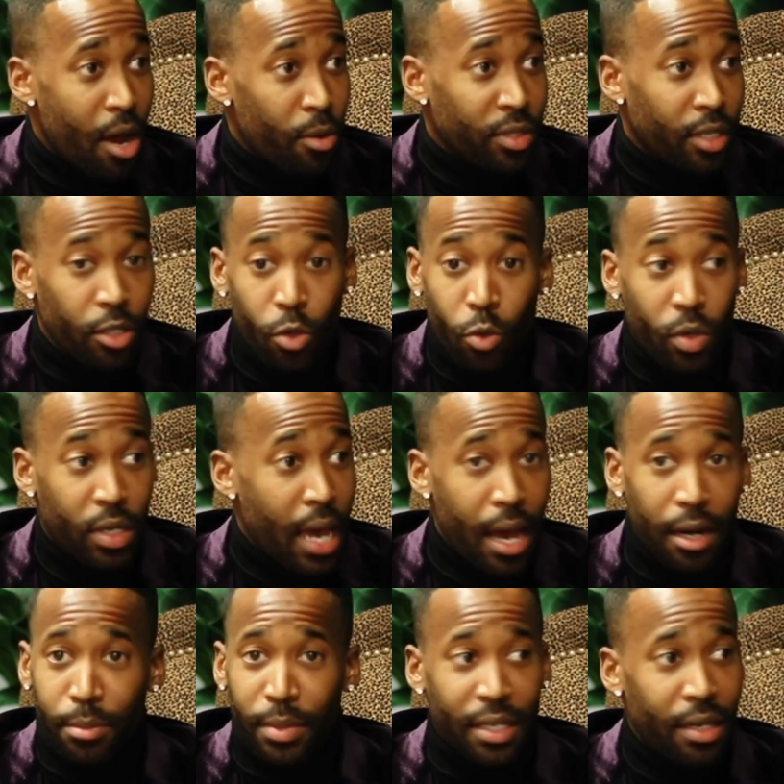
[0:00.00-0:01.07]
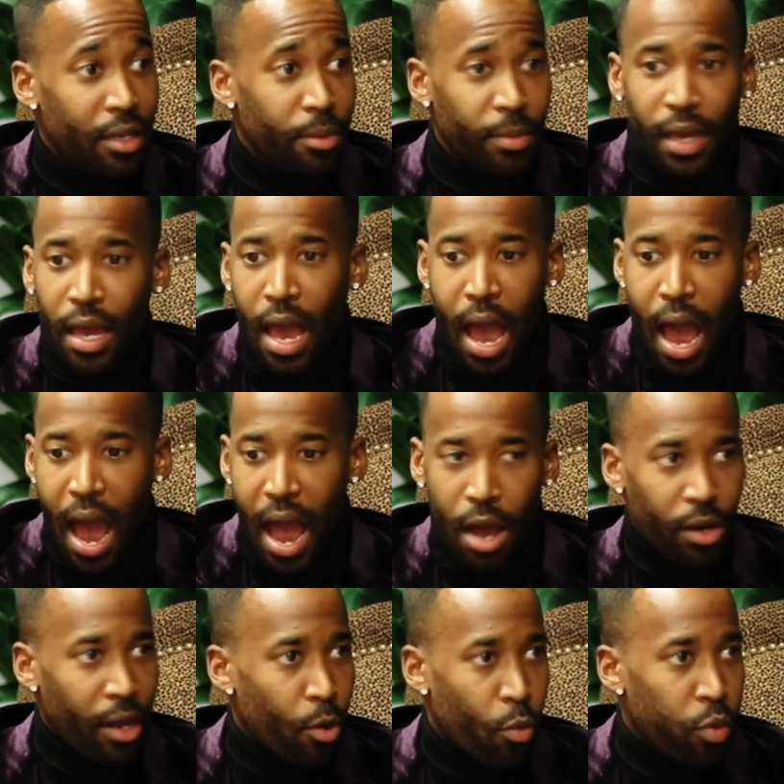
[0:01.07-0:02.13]
I was like, you got to be kidding me.
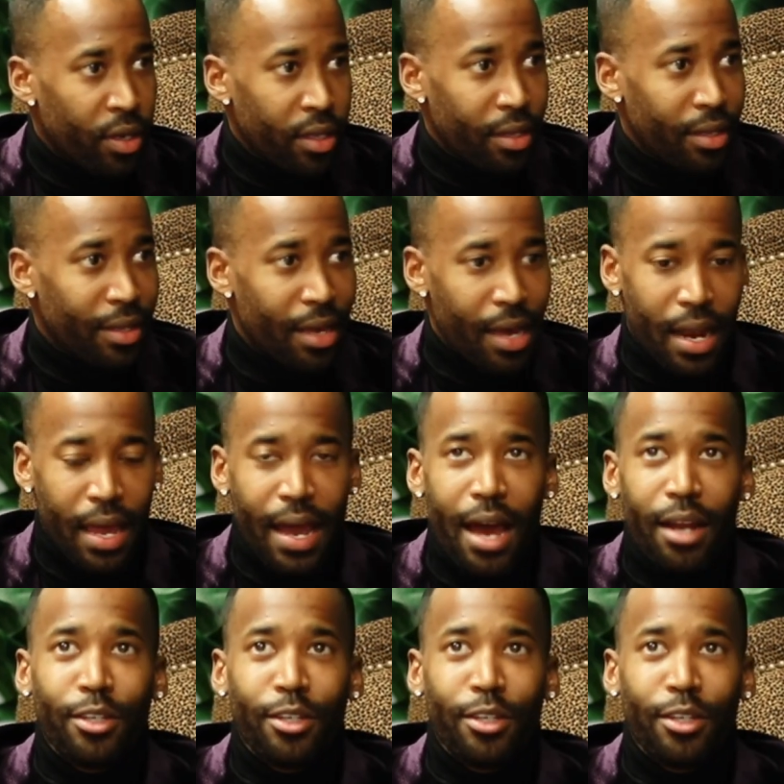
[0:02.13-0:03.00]
How